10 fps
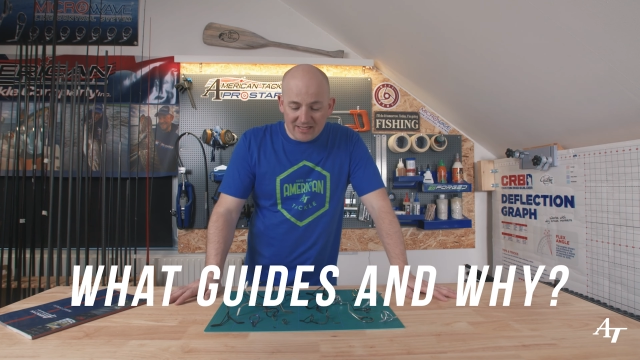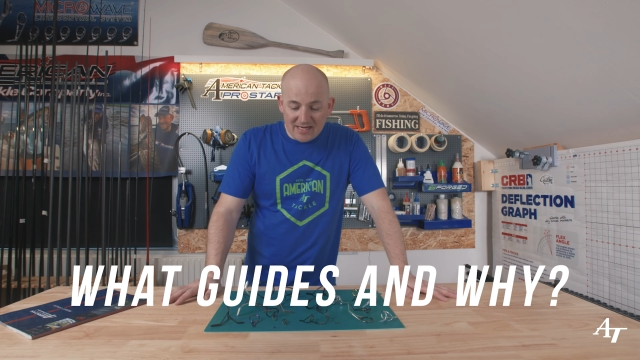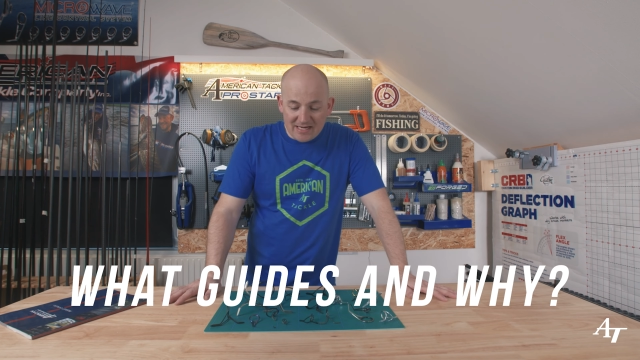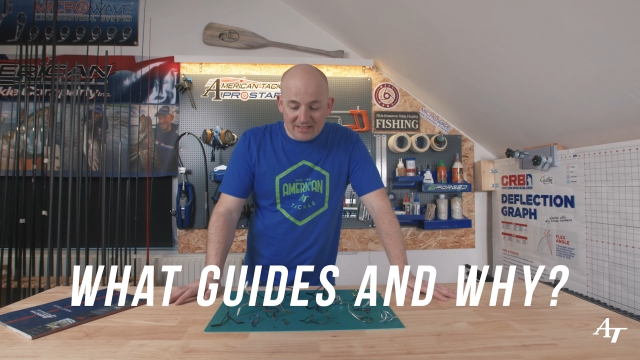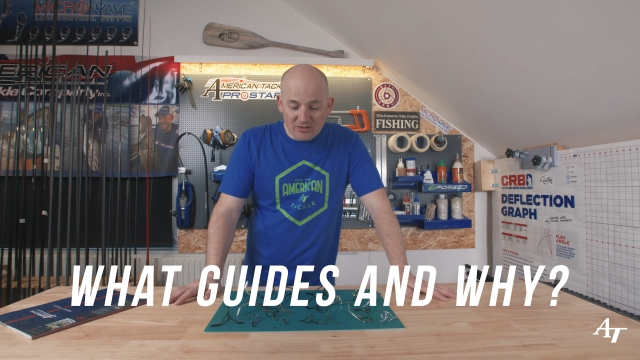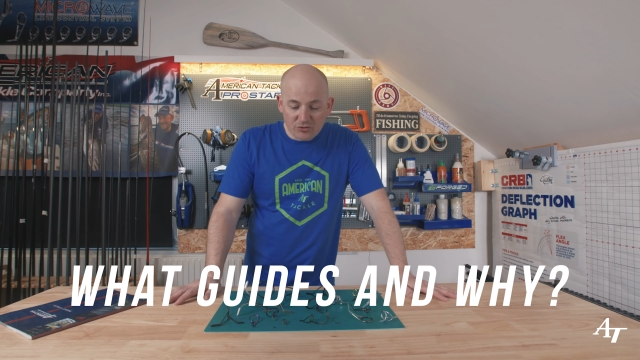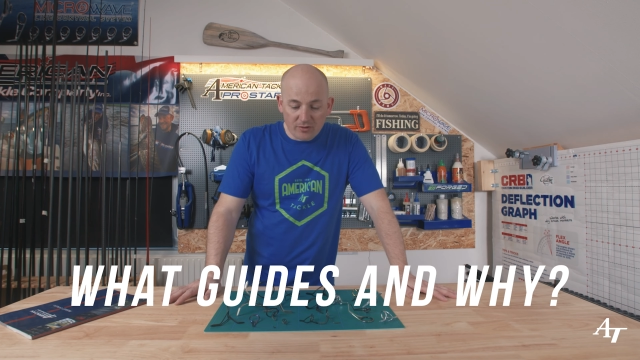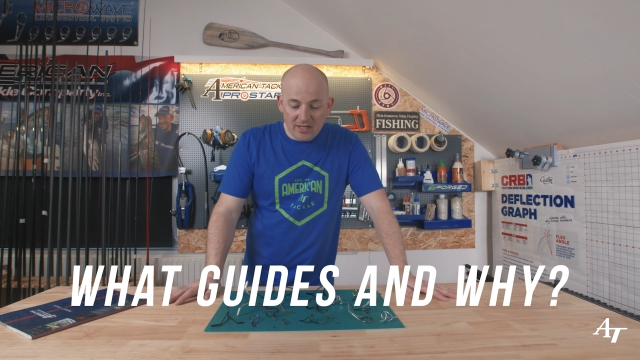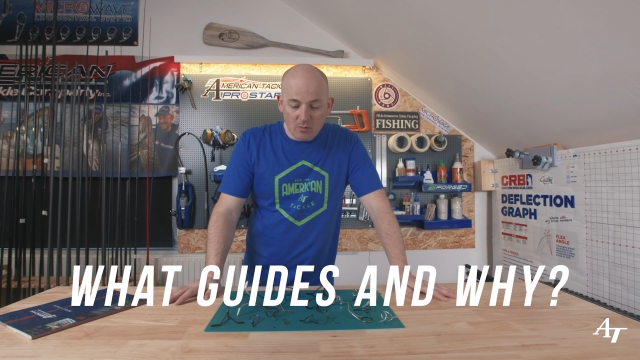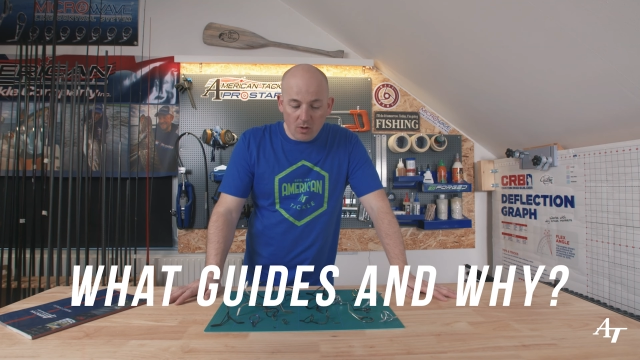It's a
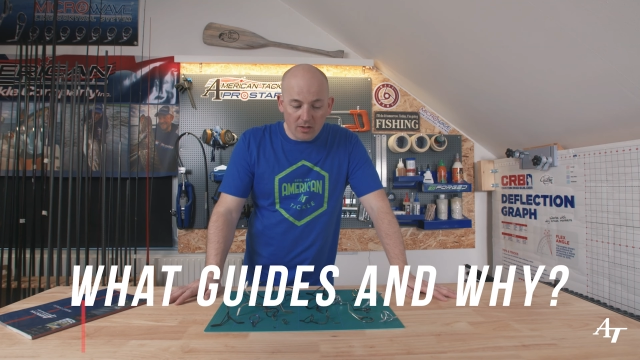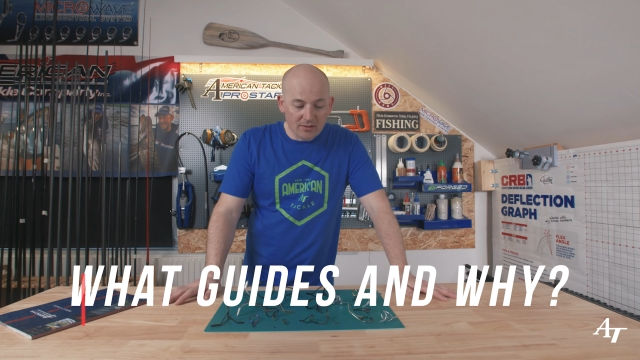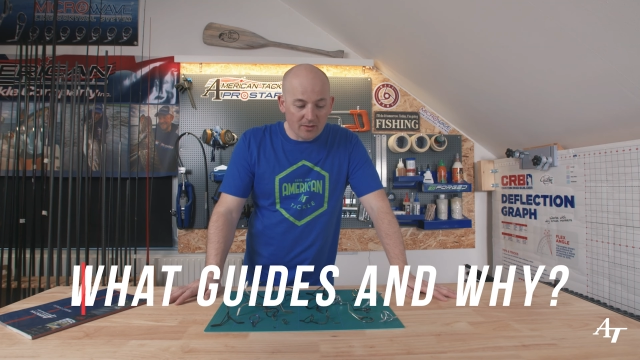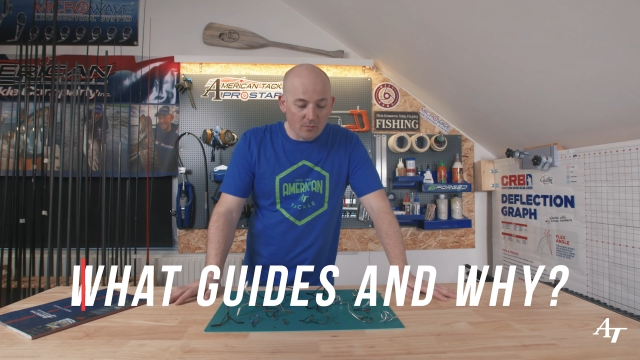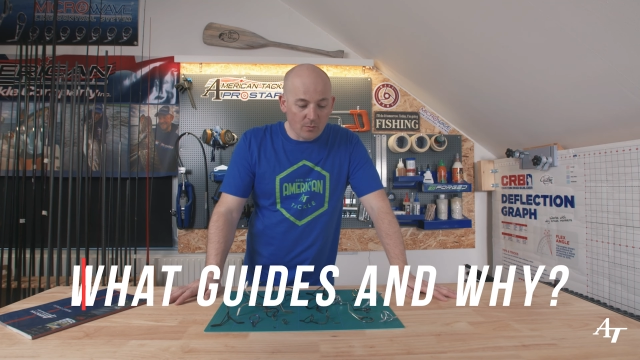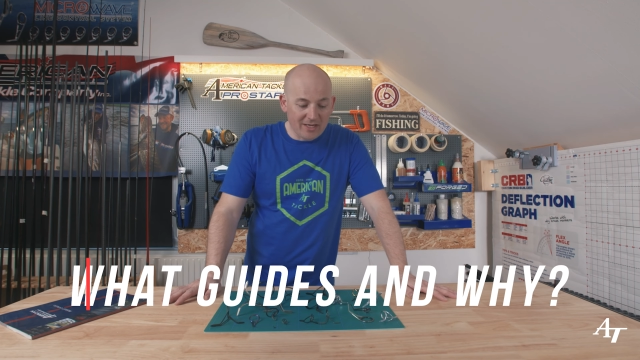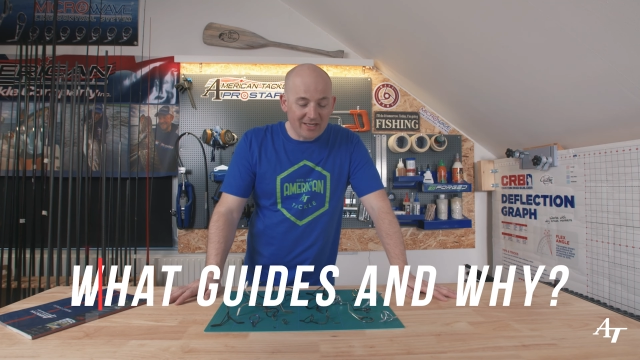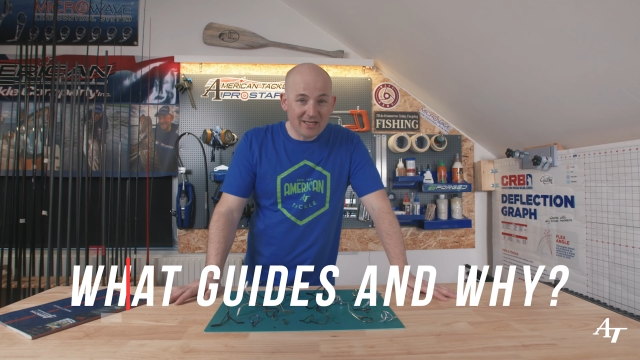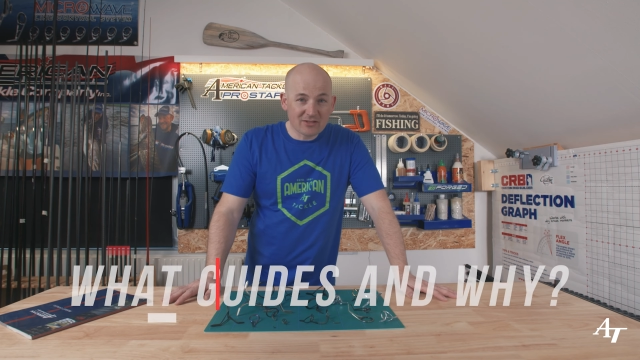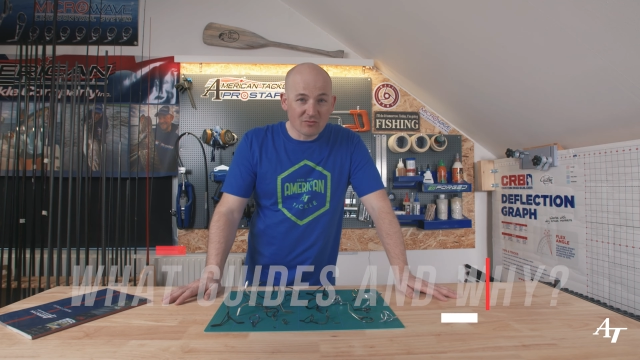tricky one. We
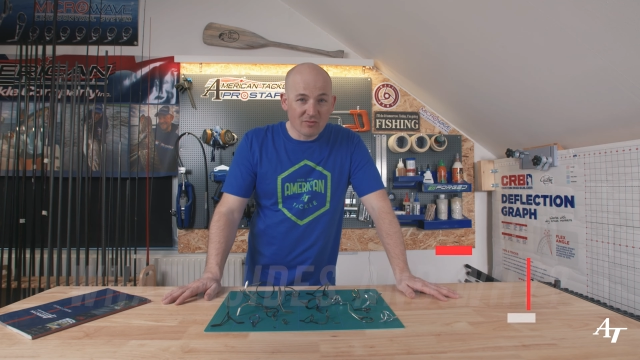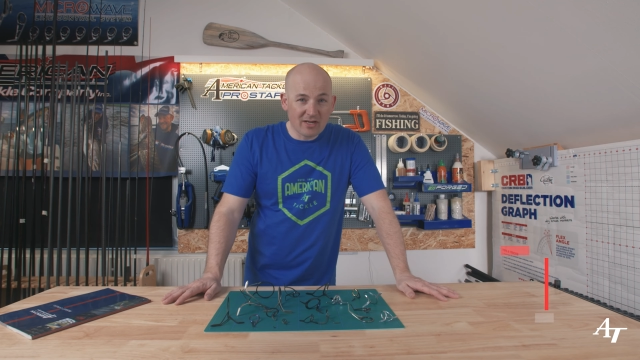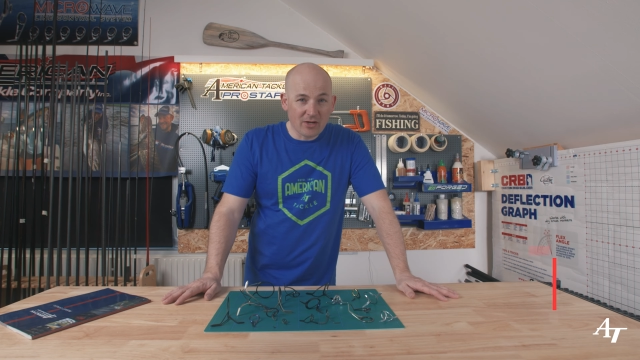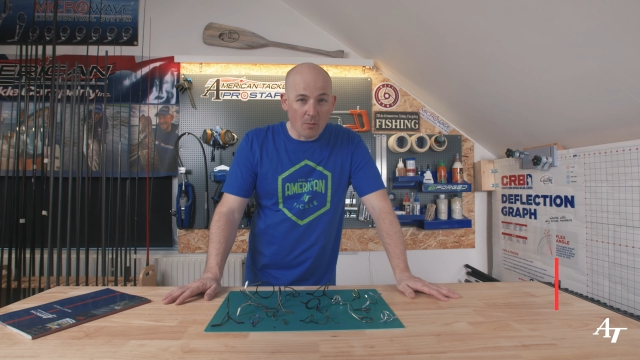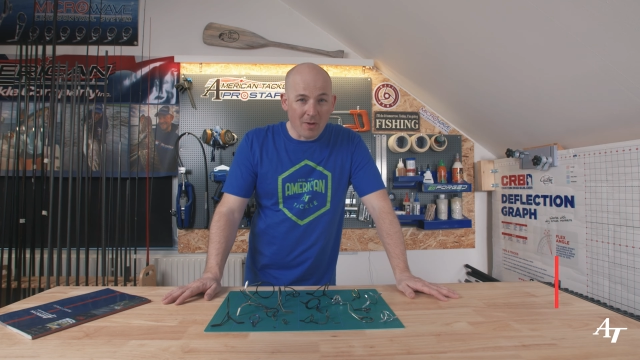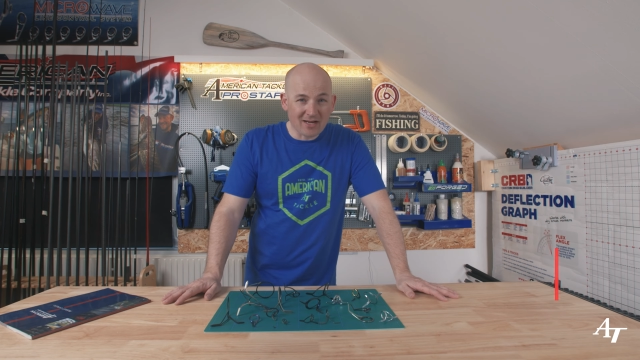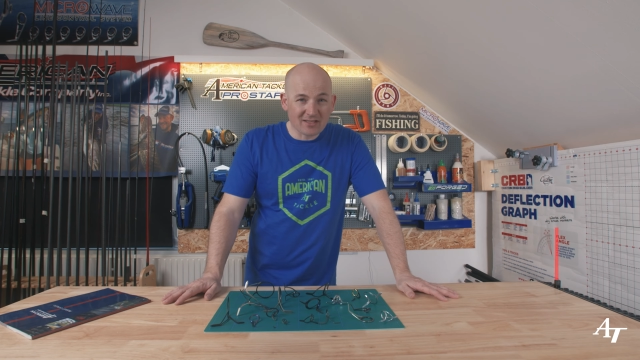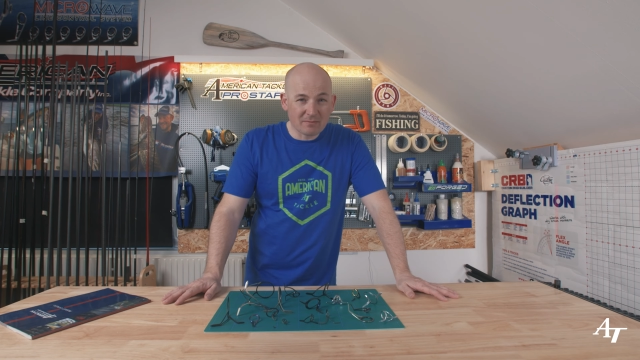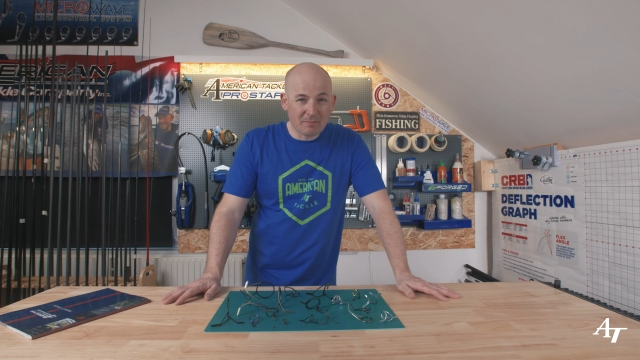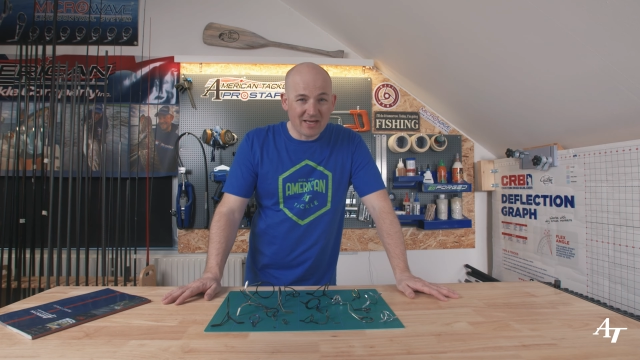need to really go back to
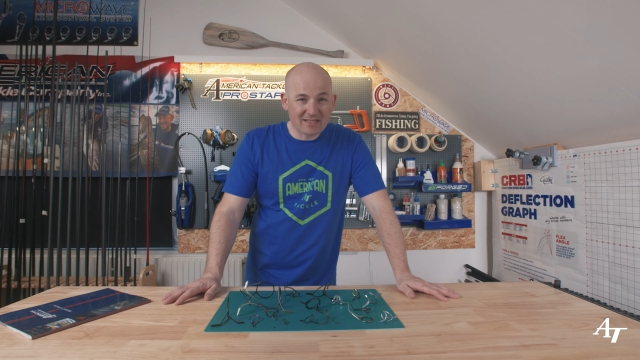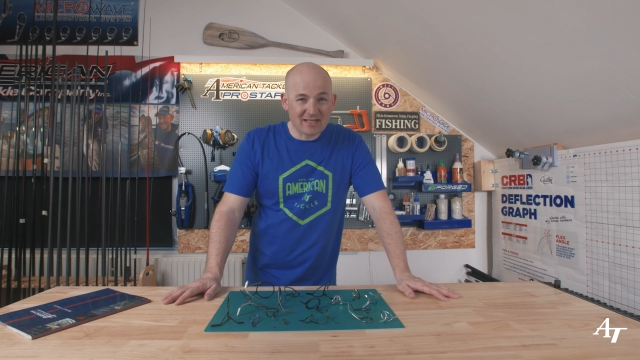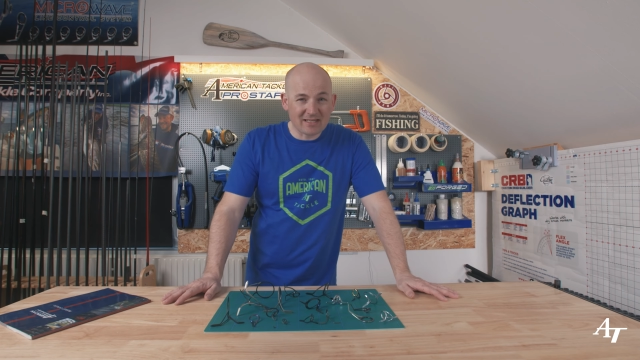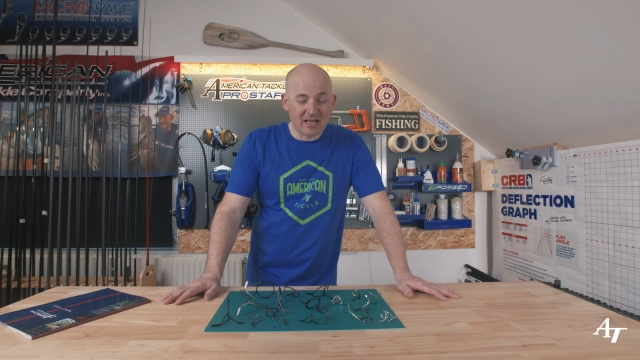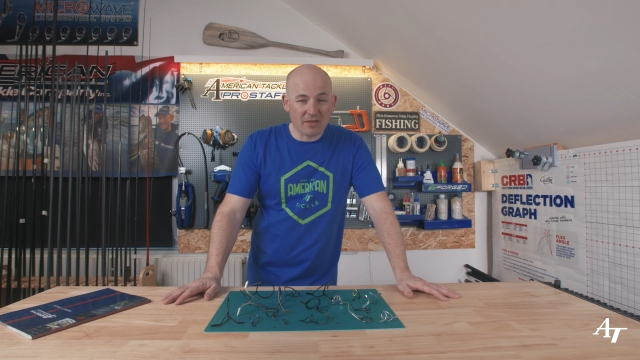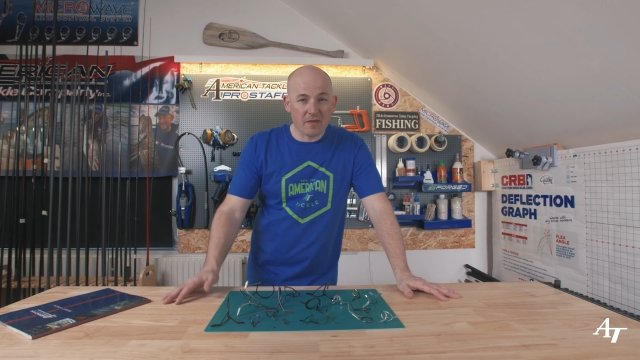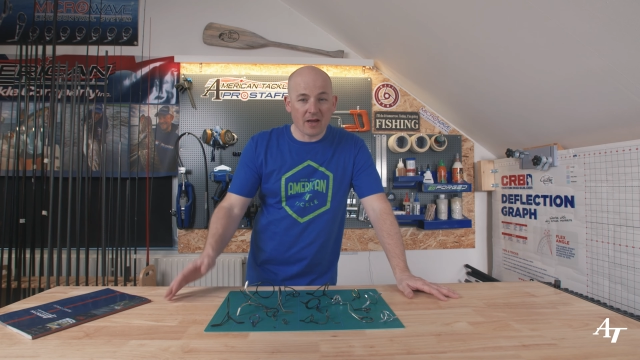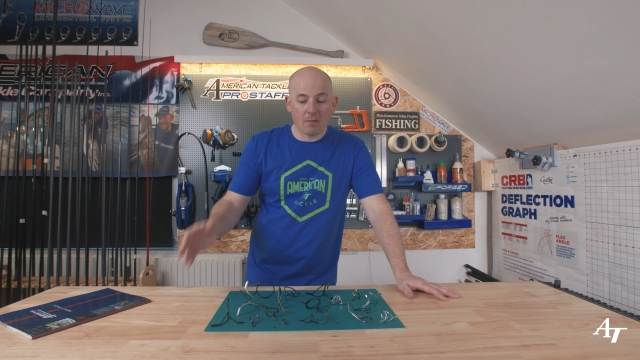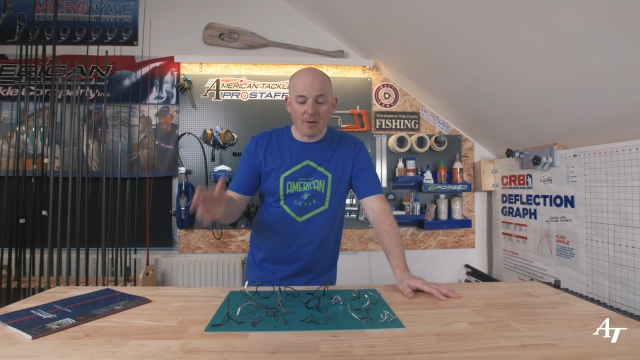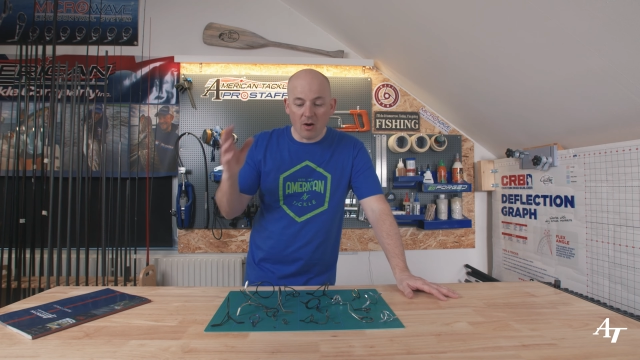the basics and
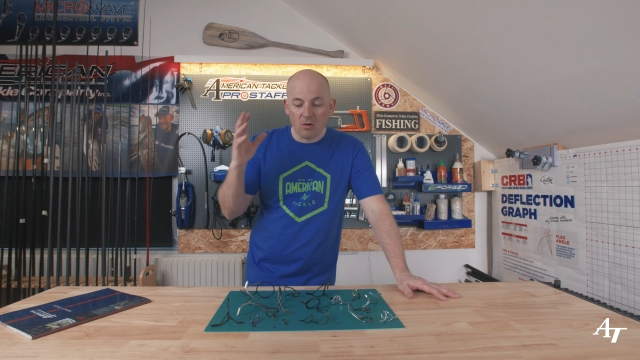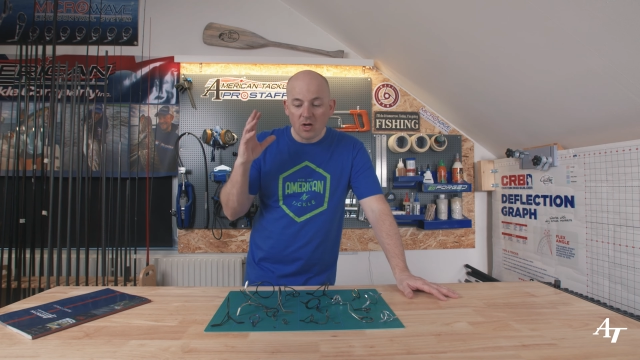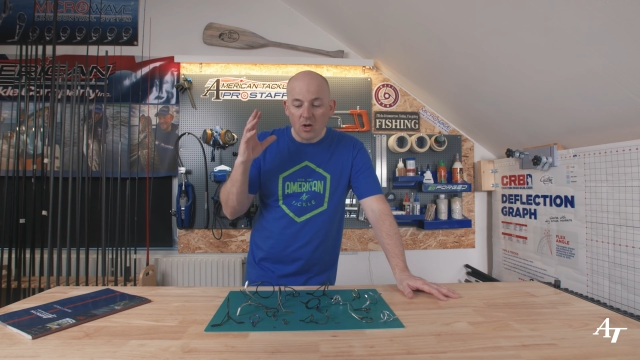think about